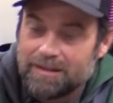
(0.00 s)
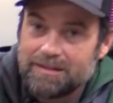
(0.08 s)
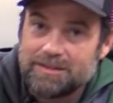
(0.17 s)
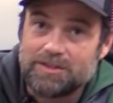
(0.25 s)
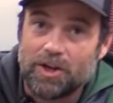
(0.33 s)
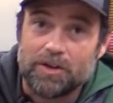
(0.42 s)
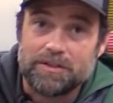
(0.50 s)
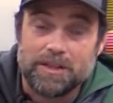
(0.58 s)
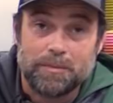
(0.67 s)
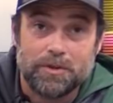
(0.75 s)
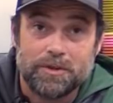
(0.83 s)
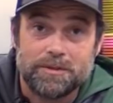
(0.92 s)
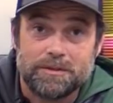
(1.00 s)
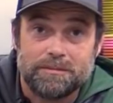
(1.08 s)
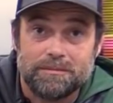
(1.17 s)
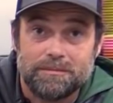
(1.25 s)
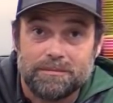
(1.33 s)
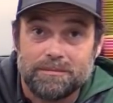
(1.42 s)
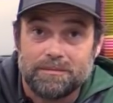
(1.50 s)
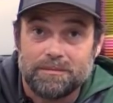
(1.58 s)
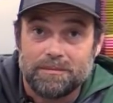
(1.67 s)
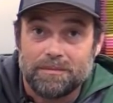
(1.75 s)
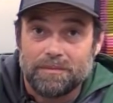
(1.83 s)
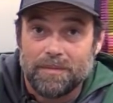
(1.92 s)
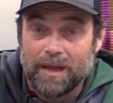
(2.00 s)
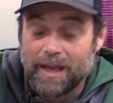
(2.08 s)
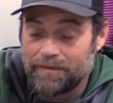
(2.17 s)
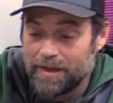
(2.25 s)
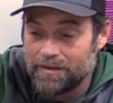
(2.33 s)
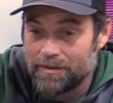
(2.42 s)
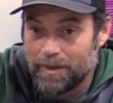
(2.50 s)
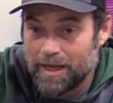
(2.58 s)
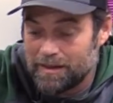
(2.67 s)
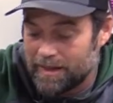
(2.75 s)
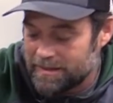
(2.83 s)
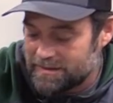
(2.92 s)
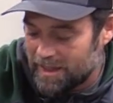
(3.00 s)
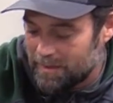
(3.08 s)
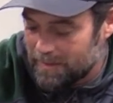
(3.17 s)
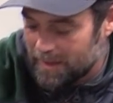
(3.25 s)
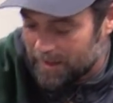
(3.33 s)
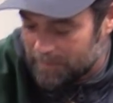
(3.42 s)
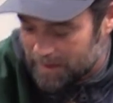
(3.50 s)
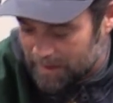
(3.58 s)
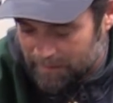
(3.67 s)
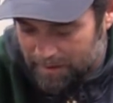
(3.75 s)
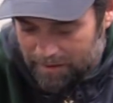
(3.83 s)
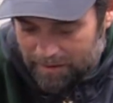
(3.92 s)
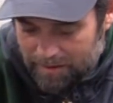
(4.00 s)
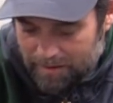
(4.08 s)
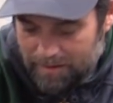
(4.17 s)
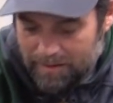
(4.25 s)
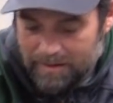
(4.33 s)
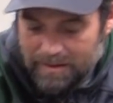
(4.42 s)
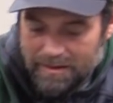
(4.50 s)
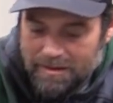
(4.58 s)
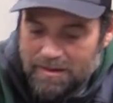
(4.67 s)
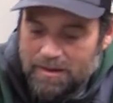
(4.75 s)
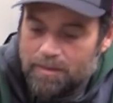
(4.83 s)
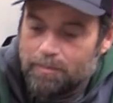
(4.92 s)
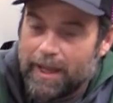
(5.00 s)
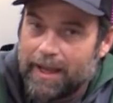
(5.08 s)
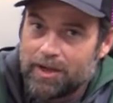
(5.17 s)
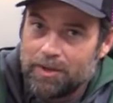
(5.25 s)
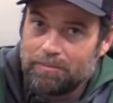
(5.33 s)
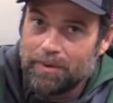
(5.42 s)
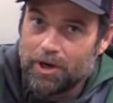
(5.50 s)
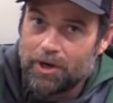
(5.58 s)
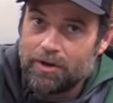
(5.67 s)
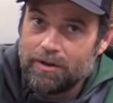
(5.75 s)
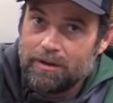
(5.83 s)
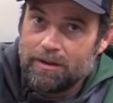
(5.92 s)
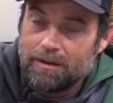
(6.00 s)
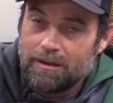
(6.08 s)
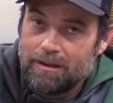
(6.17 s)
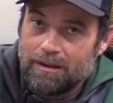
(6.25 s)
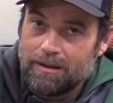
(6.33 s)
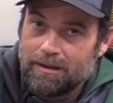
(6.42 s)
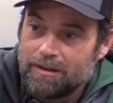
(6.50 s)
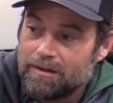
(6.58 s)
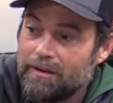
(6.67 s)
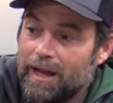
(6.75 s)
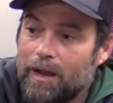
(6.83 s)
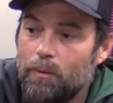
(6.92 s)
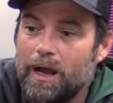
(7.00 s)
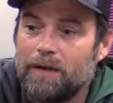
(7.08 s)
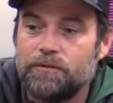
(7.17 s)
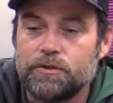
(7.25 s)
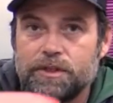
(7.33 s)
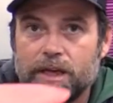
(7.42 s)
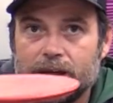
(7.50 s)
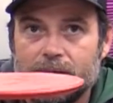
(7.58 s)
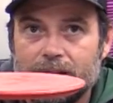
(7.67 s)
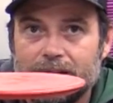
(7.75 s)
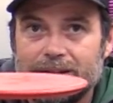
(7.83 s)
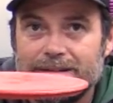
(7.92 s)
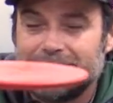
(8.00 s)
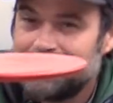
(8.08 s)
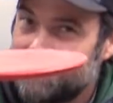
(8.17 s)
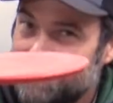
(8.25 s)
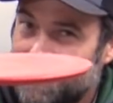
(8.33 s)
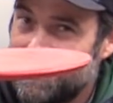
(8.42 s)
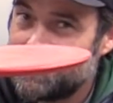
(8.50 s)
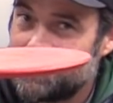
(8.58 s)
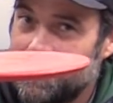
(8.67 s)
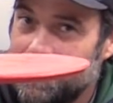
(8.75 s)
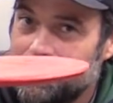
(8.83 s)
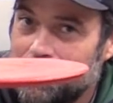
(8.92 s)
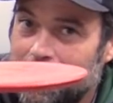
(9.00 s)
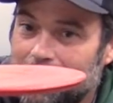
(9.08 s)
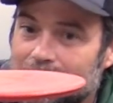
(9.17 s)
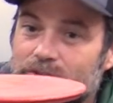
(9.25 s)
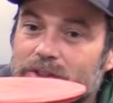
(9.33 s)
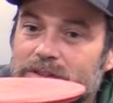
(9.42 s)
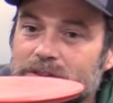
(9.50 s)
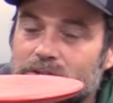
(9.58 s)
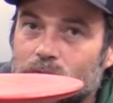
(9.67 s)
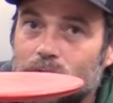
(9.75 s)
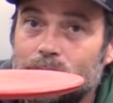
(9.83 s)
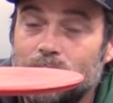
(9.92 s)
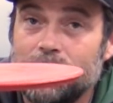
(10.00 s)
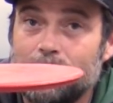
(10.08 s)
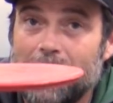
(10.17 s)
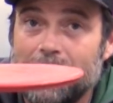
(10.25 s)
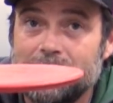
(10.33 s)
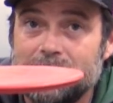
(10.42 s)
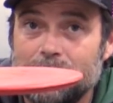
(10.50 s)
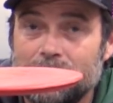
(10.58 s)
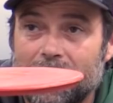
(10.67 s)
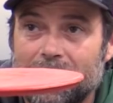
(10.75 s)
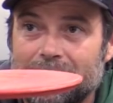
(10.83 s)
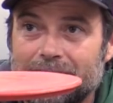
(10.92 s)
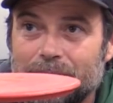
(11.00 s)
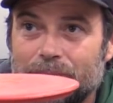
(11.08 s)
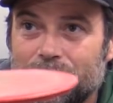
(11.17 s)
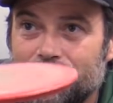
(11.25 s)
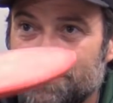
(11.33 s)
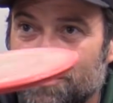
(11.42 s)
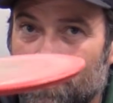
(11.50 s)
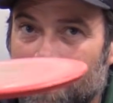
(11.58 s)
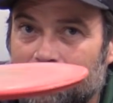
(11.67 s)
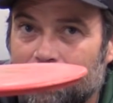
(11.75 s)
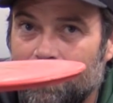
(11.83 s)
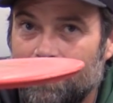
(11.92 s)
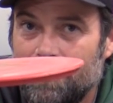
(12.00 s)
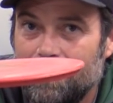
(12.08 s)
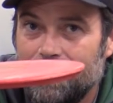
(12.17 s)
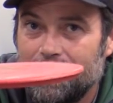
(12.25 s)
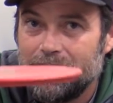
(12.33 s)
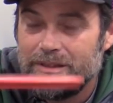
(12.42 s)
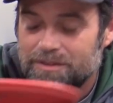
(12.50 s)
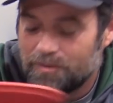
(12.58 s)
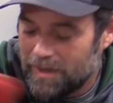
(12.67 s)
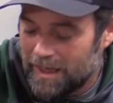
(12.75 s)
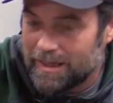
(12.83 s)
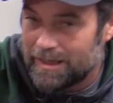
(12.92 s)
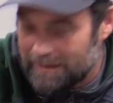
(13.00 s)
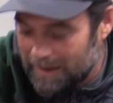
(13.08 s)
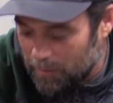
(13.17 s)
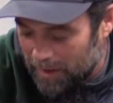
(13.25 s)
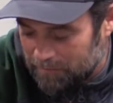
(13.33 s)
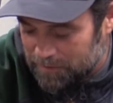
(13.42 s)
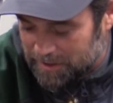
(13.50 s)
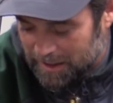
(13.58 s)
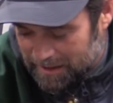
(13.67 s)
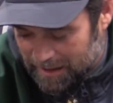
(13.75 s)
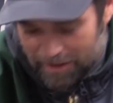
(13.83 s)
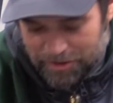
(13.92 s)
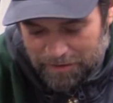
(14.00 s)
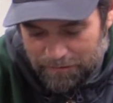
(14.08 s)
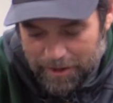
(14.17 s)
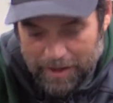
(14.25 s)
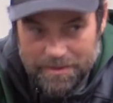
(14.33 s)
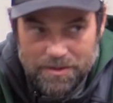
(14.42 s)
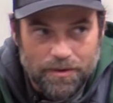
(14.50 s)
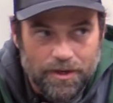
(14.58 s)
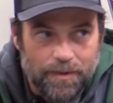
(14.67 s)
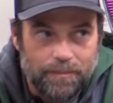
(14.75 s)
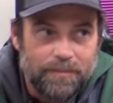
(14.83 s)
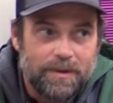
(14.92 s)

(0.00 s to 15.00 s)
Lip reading: Star T-Bird. I had that in the bag last time. Kept it in there. Backup Bard. Not waffled yet. Kind of strange, right? Just as old. Put it in the bag the same day, but there's no waffle. So we got to get in that waffle technology and figure out what's going on.